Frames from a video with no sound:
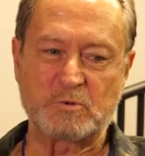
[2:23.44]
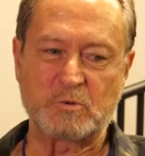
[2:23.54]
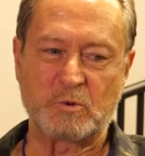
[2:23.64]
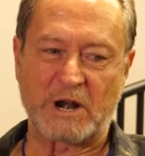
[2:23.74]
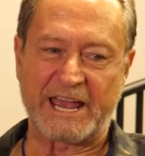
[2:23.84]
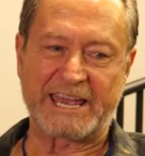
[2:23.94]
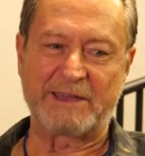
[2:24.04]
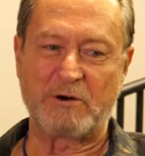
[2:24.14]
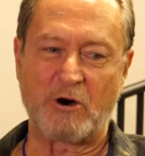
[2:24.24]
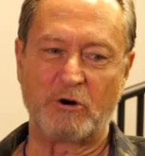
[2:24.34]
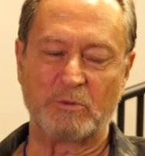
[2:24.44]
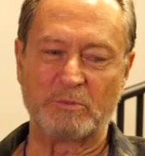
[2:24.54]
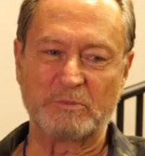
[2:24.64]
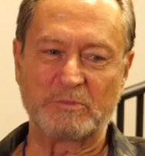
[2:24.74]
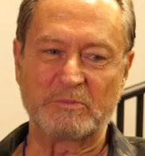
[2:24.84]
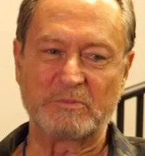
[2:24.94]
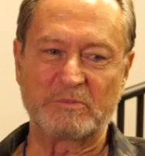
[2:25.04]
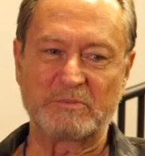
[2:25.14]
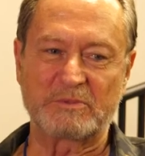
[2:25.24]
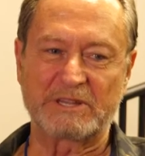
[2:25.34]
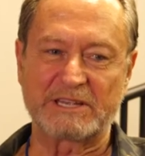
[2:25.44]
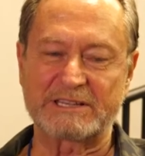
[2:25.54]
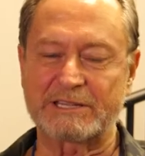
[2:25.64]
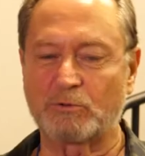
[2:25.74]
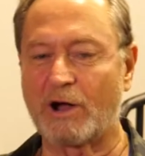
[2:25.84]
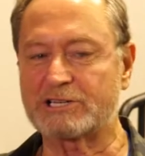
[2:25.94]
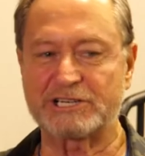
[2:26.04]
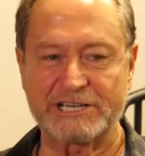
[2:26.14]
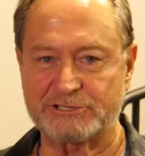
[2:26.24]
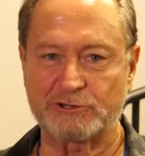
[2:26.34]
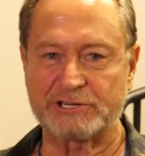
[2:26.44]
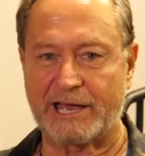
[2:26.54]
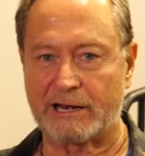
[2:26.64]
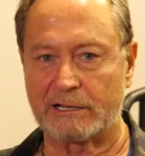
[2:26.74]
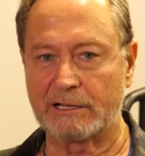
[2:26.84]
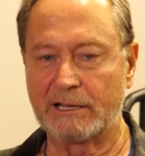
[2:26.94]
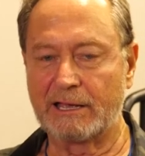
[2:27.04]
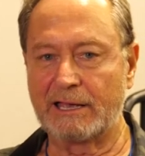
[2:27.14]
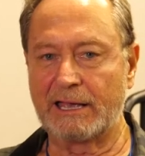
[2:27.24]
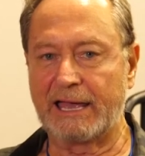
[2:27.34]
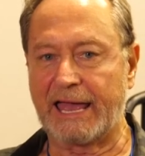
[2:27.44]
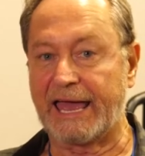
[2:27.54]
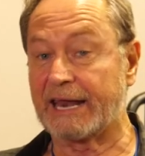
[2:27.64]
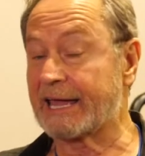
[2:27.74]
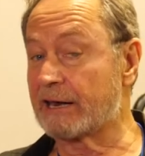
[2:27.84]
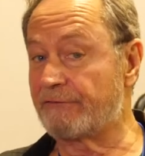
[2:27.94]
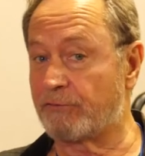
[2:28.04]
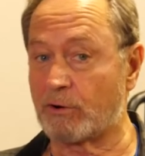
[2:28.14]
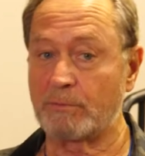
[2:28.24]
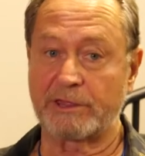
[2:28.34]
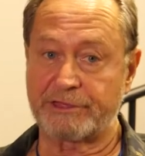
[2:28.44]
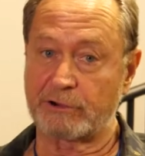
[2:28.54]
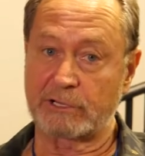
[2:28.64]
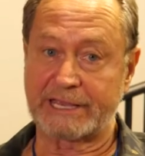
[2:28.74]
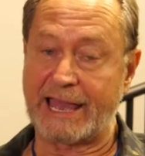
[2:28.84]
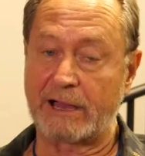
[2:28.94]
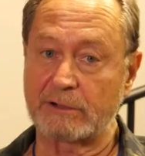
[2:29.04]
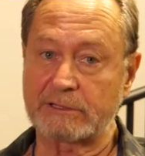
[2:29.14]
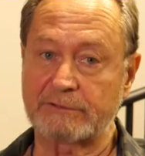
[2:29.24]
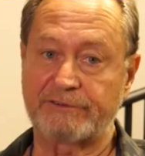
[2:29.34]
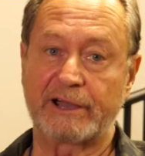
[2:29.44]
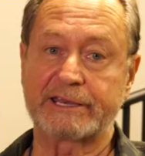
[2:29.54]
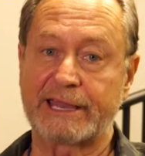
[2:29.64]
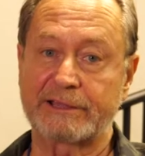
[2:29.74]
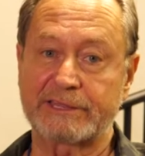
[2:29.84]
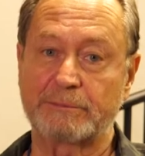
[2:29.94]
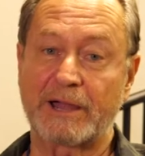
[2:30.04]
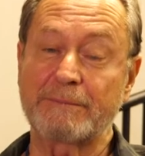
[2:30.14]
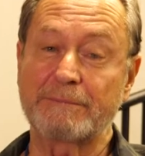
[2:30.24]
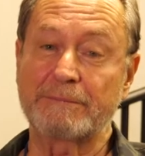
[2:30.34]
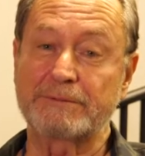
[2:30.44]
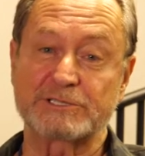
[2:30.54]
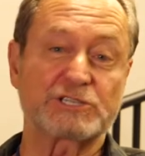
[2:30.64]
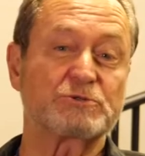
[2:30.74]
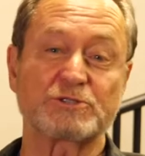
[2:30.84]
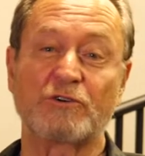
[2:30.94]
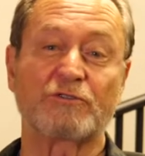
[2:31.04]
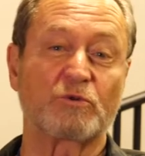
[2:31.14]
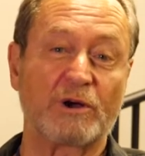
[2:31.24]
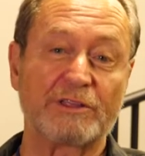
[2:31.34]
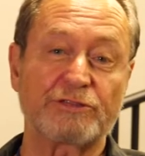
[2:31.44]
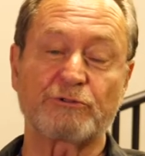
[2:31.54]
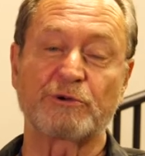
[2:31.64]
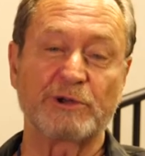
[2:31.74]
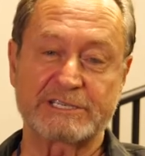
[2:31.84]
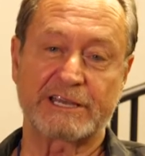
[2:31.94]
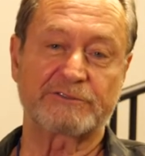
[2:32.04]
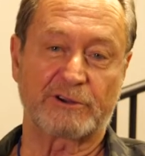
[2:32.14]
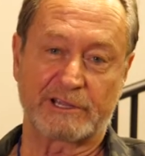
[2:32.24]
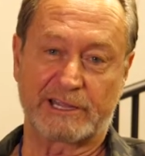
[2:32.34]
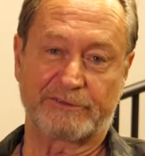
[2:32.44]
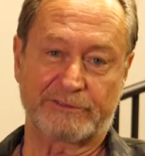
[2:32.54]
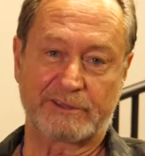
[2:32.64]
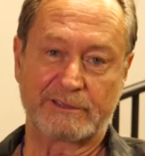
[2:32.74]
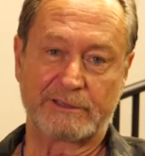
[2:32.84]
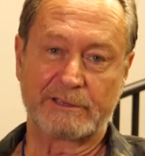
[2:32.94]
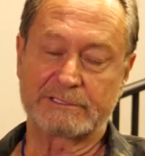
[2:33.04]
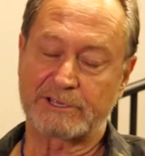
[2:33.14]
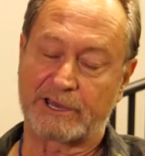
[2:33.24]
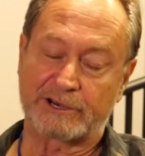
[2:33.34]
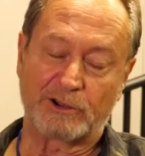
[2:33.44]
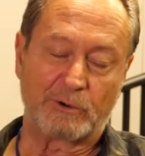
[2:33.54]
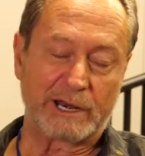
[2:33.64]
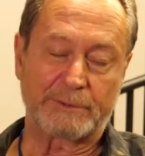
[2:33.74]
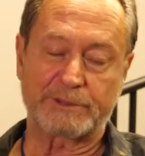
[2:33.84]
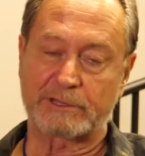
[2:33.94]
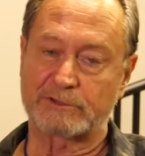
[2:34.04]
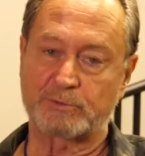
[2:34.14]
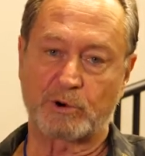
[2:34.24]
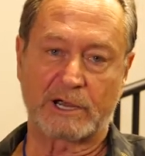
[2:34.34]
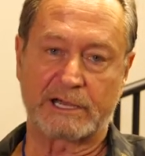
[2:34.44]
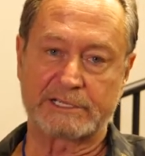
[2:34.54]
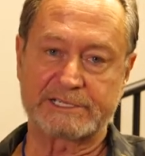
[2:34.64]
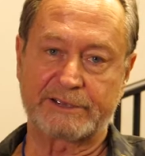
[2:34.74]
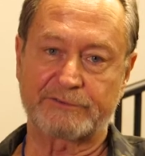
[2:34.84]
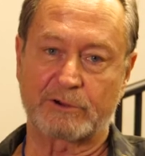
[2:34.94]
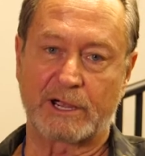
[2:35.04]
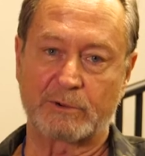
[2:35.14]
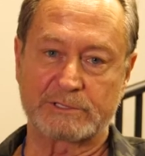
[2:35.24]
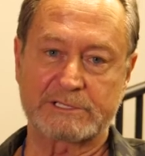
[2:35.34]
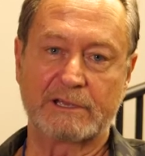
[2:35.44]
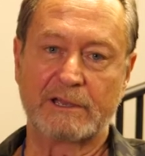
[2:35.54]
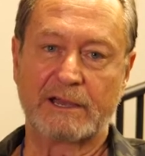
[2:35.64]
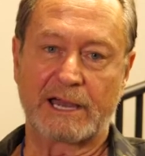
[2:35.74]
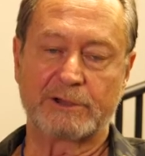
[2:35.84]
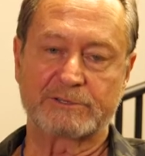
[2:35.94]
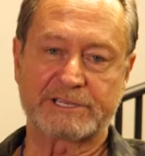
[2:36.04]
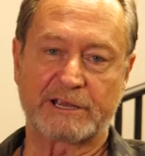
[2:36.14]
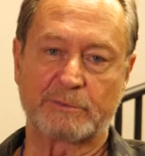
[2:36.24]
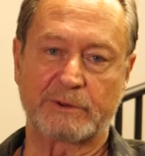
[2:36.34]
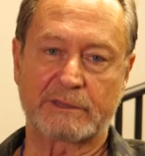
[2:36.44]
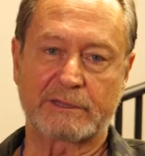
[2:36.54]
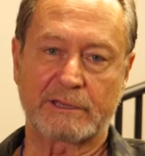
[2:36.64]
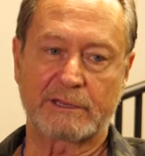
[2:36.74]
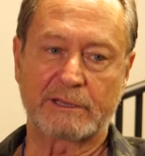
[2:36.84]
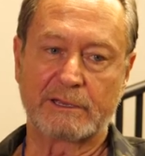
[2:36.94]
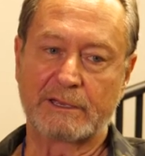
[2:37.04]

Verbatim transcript: when I came home to, to watch a History Channel. And I got a four-month early out to find out that my position was overrun three weeks after I left. So I don't know what happened to those poor guys after I was I was there, but uh,